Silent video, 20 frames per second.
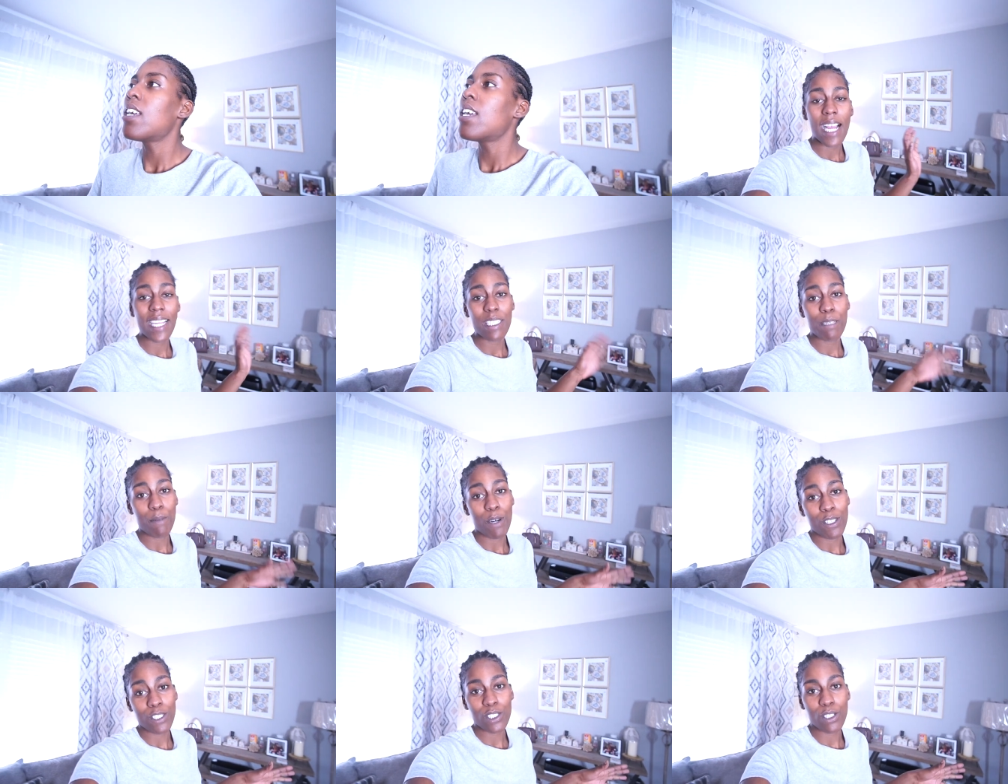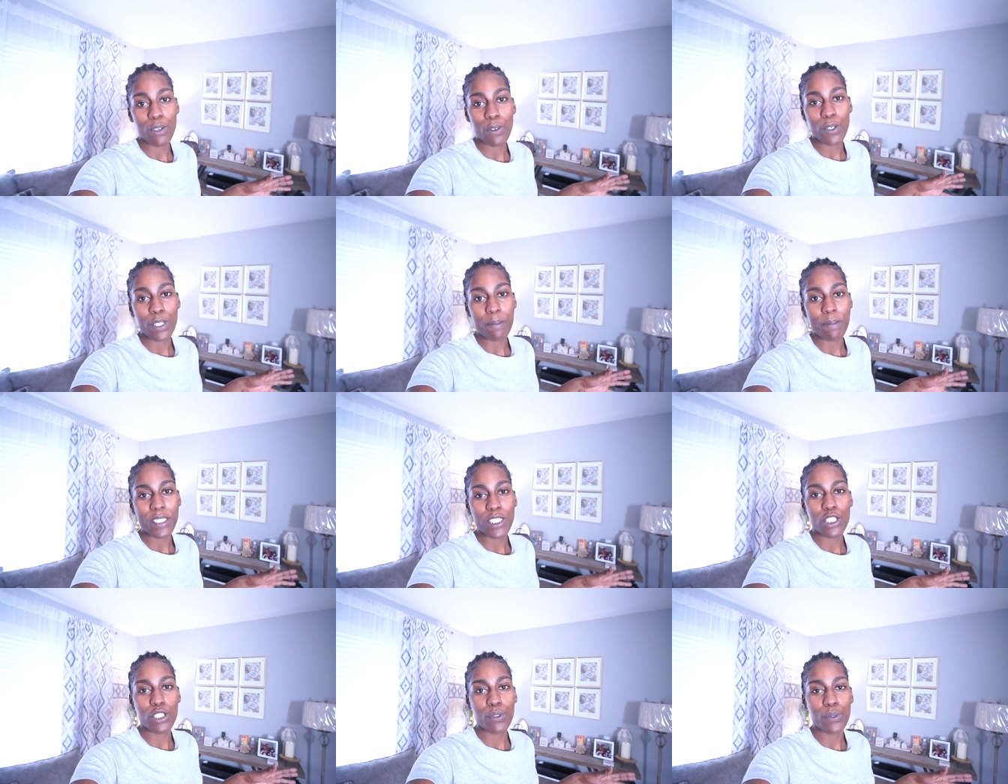I am also going to
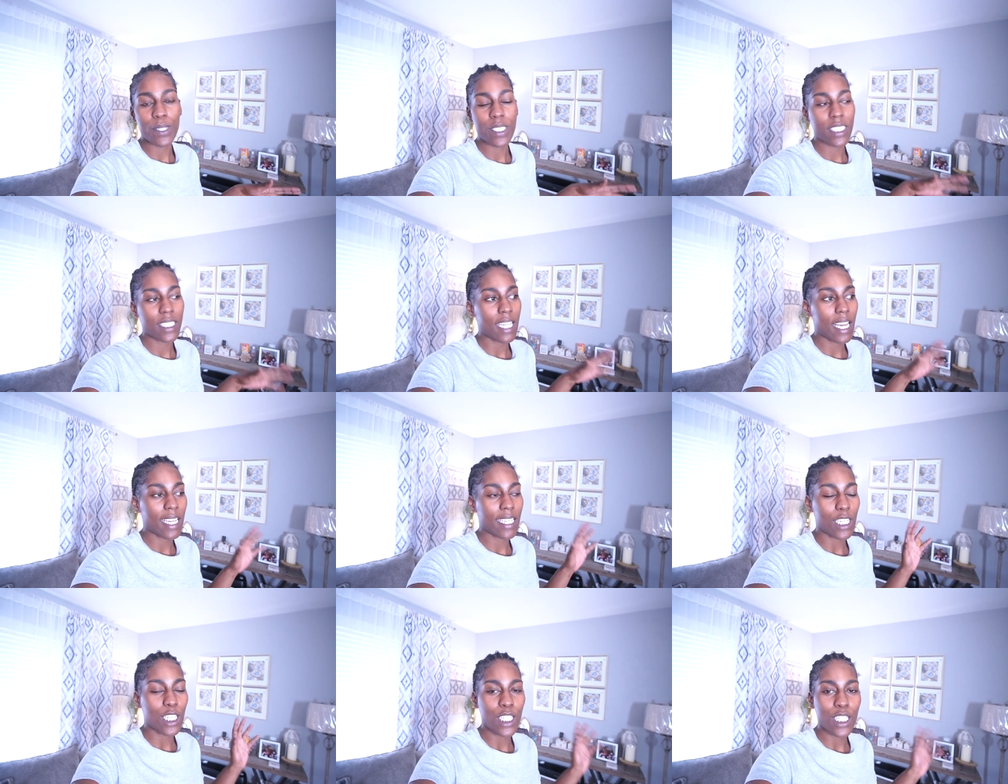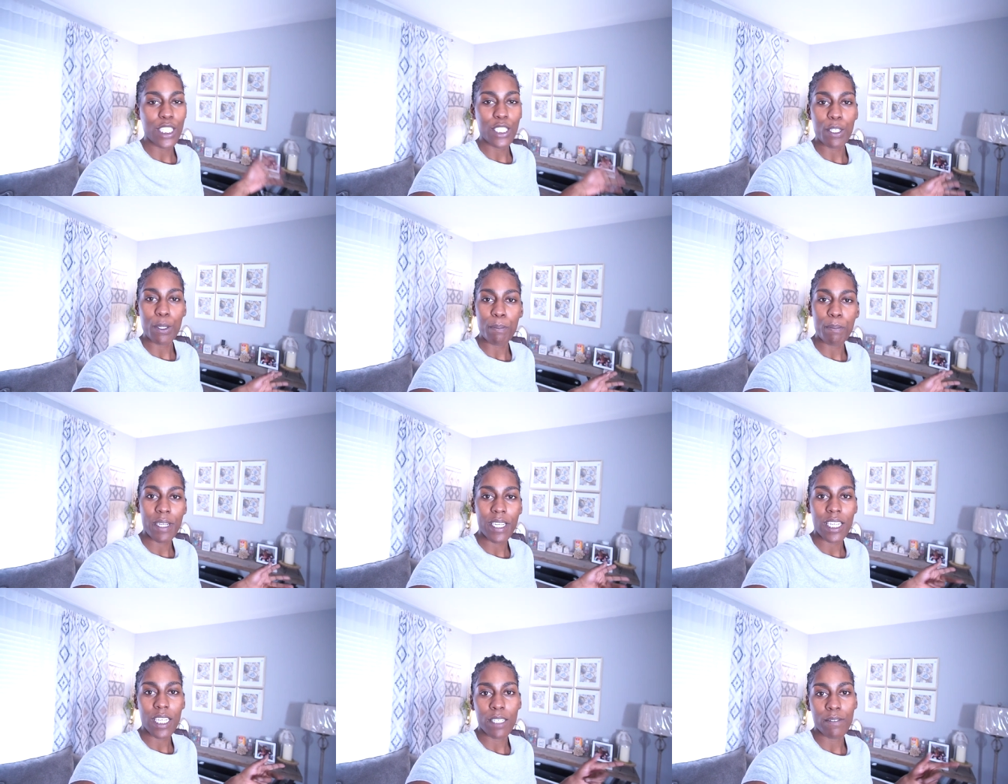be doing like a little
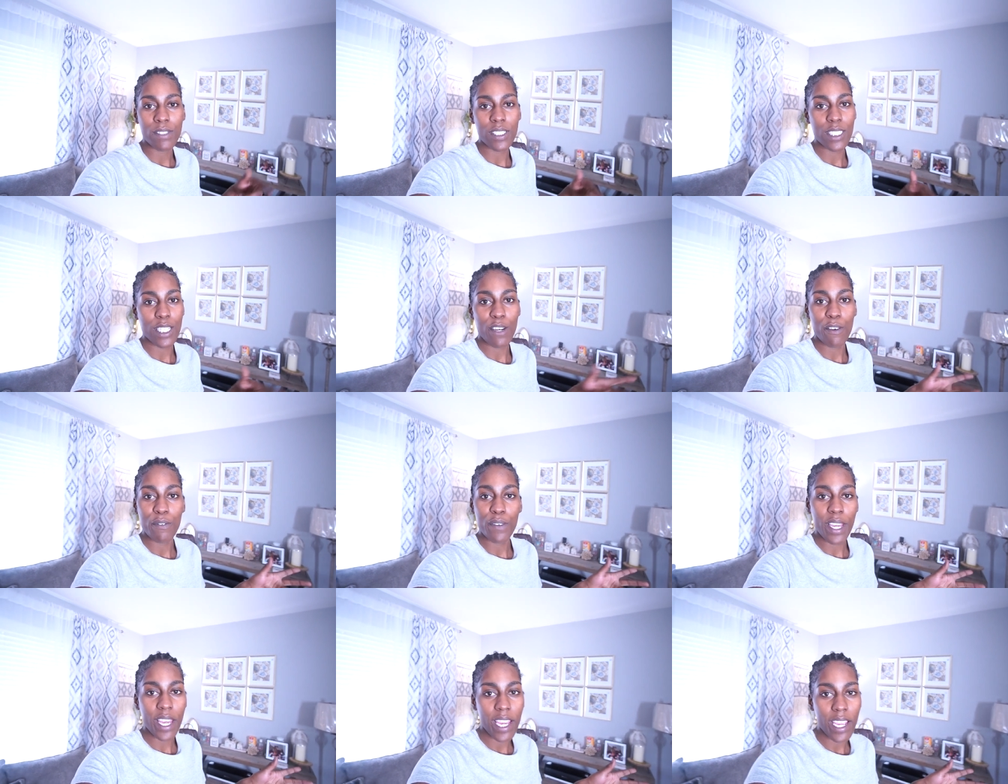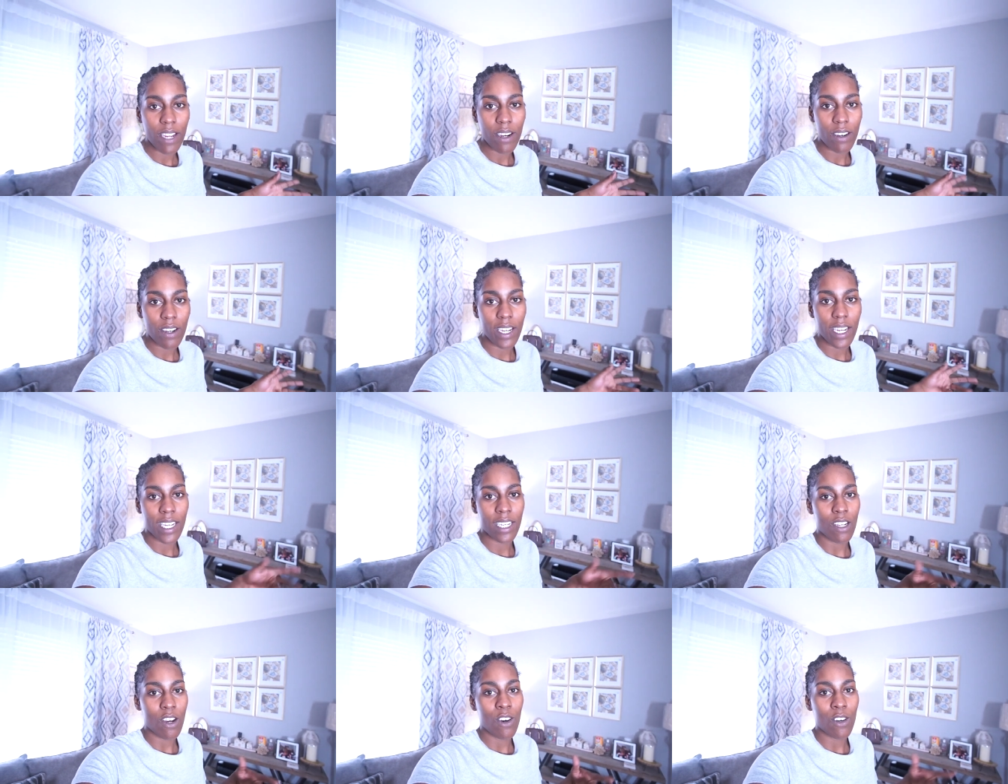bit of self-care
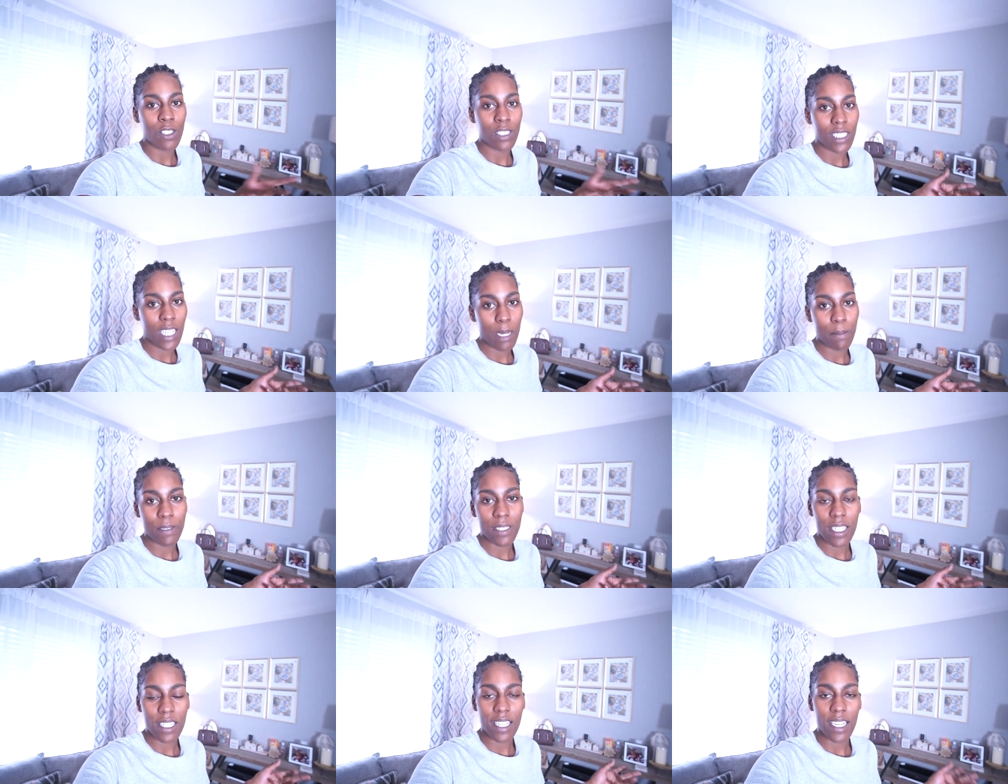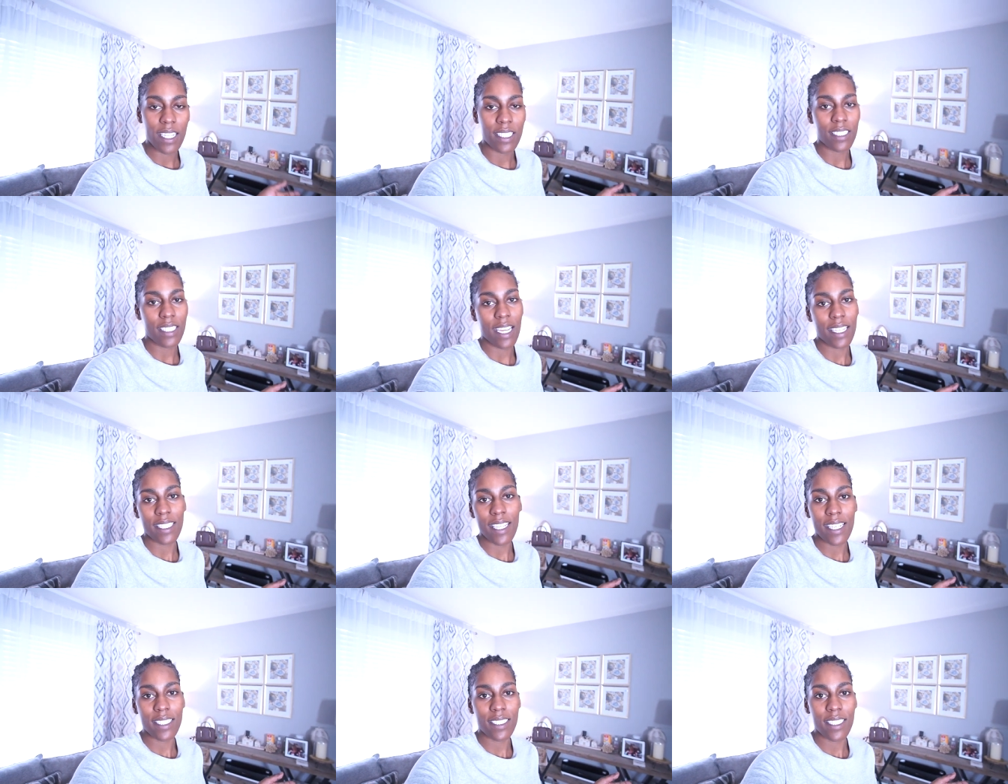and all types of things like
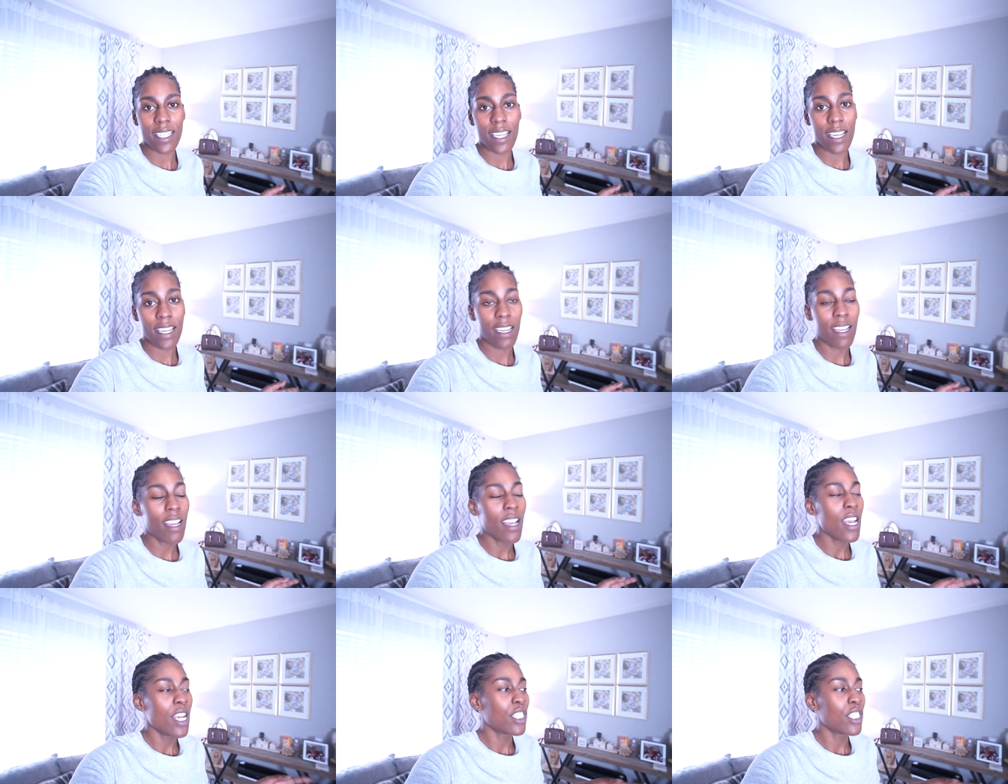that today.